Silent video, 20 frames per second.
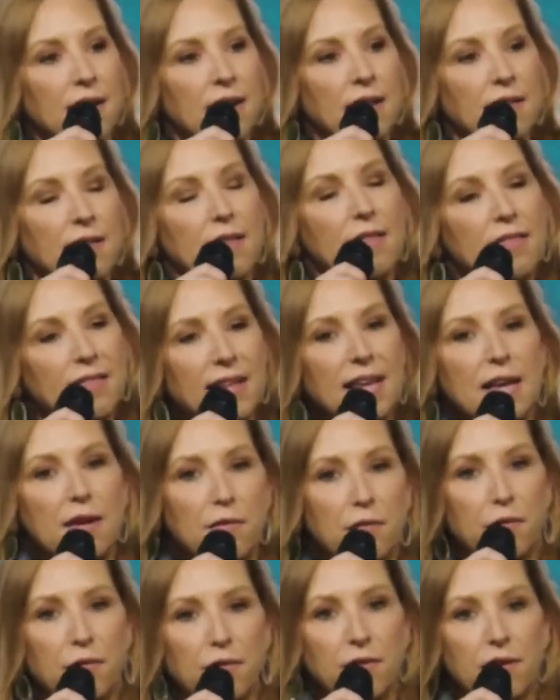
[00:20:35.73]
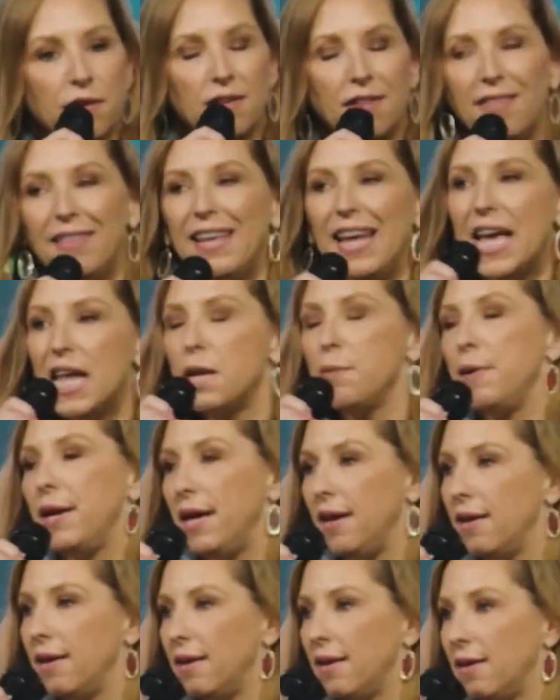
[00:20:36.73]
The thief, the
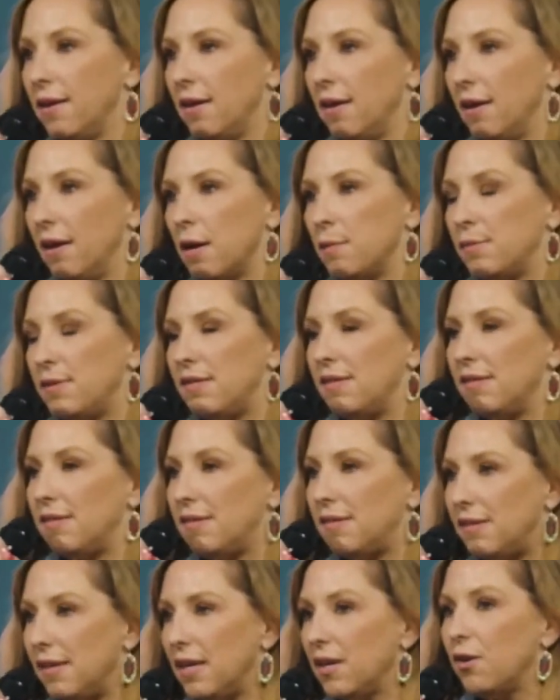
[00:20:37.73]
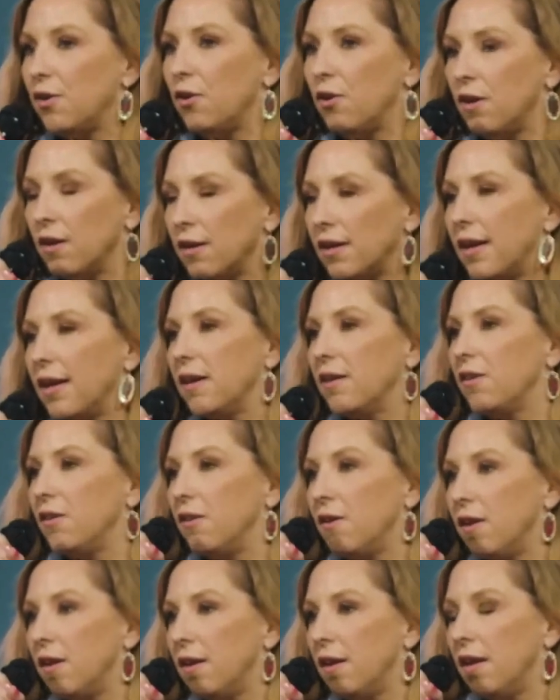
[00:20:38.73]
enemy, comes to steal,
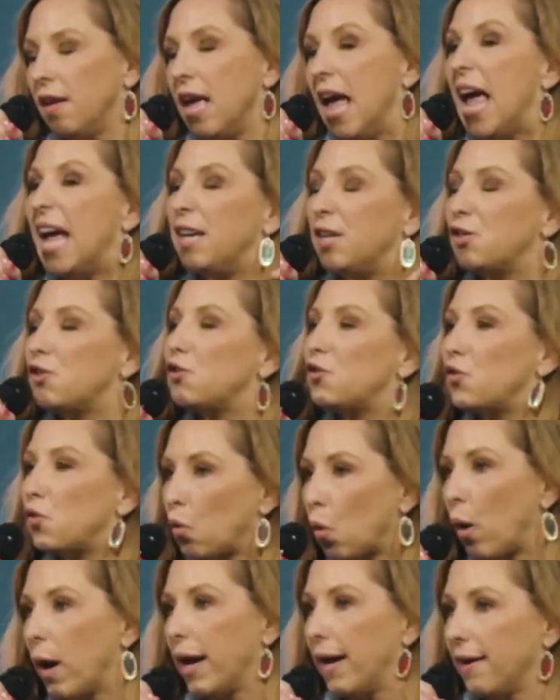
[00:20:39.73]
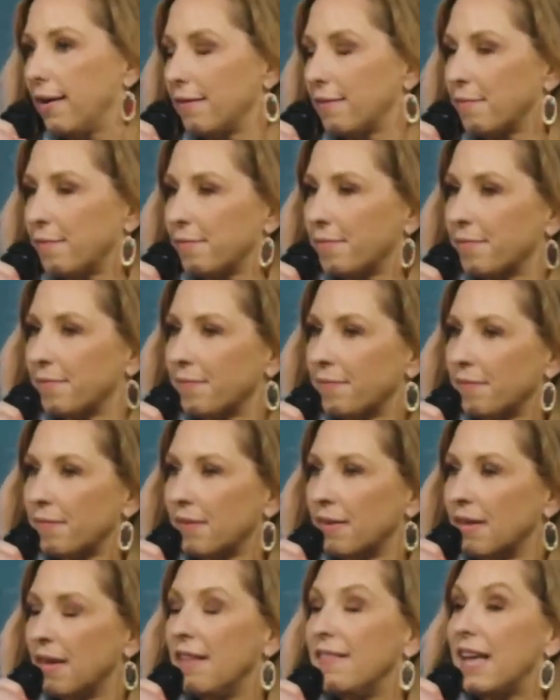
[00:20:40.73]
kill, and destroy.
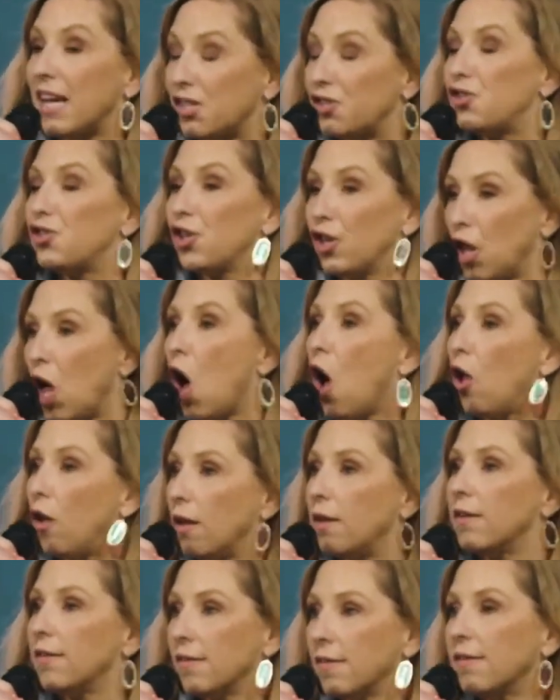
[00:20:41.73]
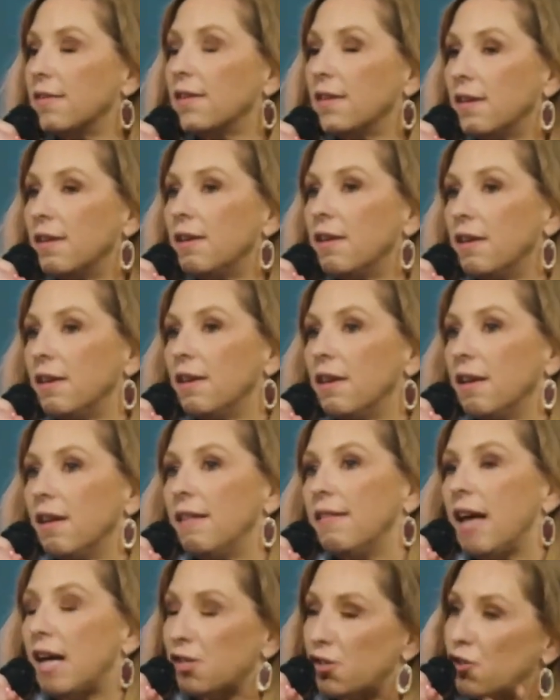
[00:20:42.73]
That's shalal.
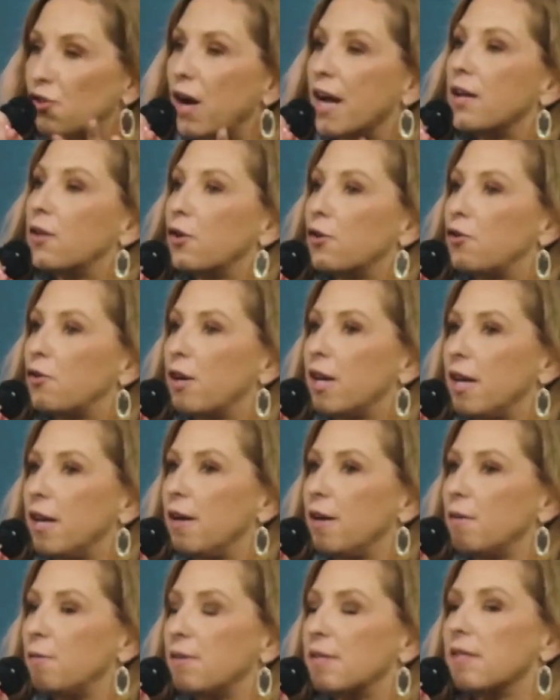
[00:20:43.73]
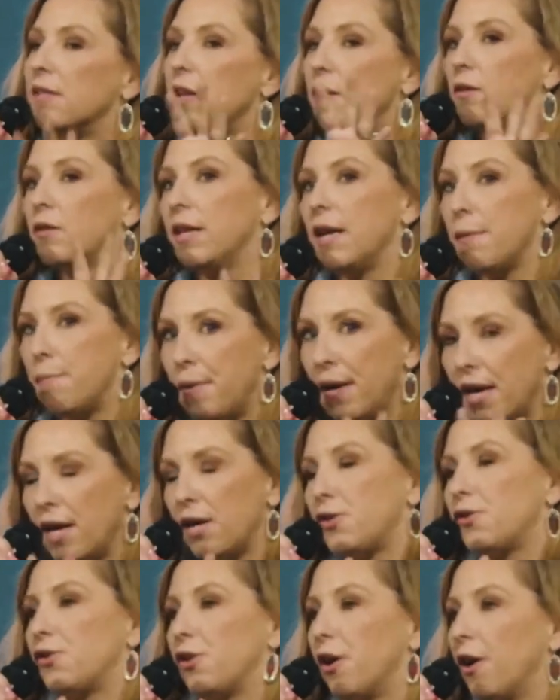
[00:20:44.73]
That strangler tree was literally a
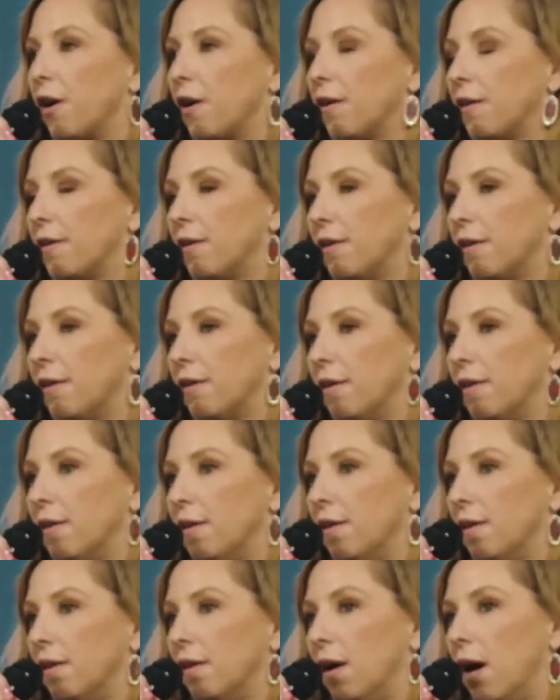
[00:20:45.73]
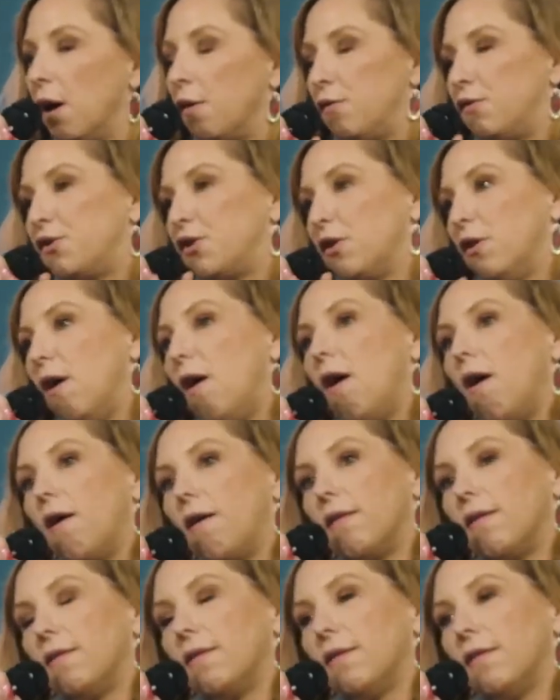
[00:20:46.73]
picture of shalal
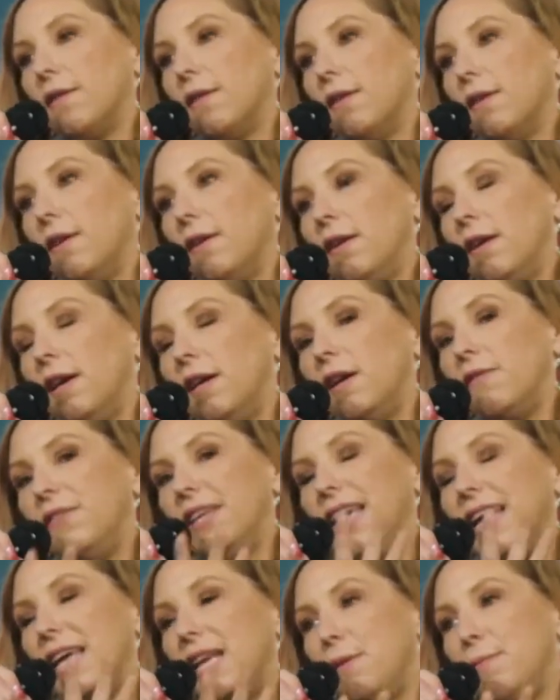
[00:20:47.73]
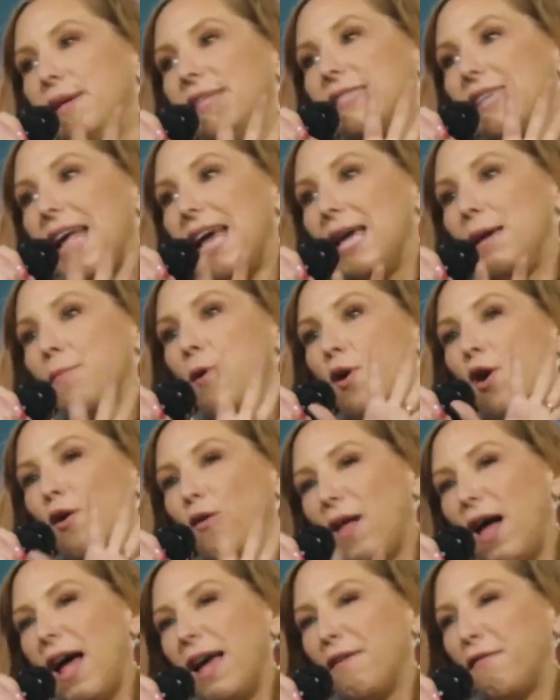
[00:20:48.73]
and of the enemy's aim on our
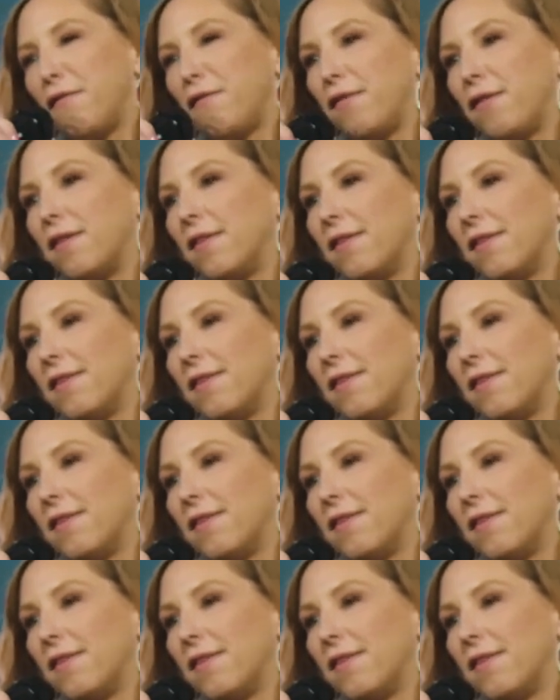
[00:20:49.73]
life.